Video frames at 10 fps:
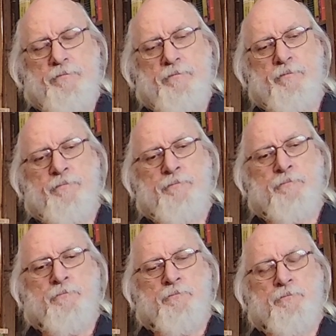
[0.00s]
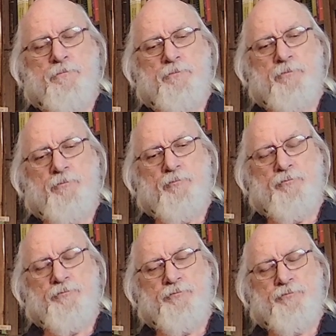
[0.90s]

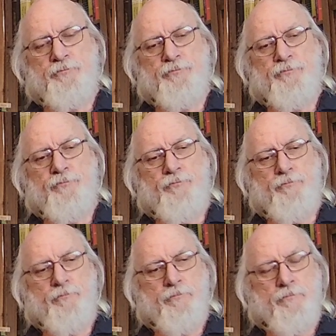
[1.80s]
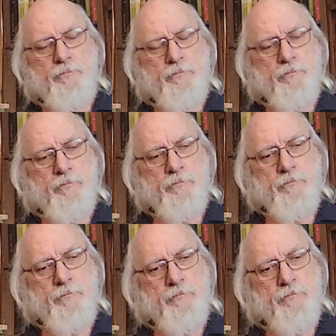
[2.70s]

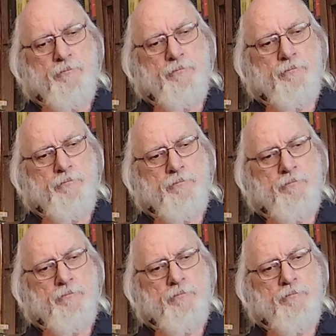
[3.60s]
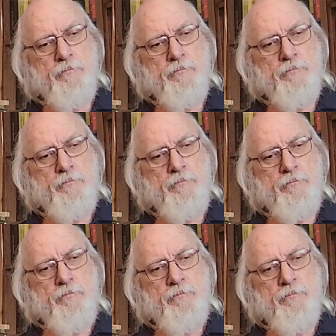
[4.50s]

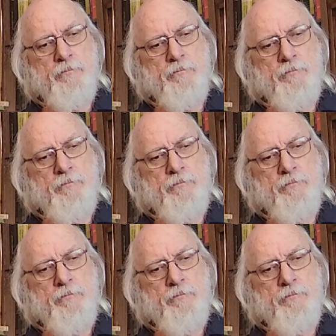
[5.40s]
This person isn't speaking.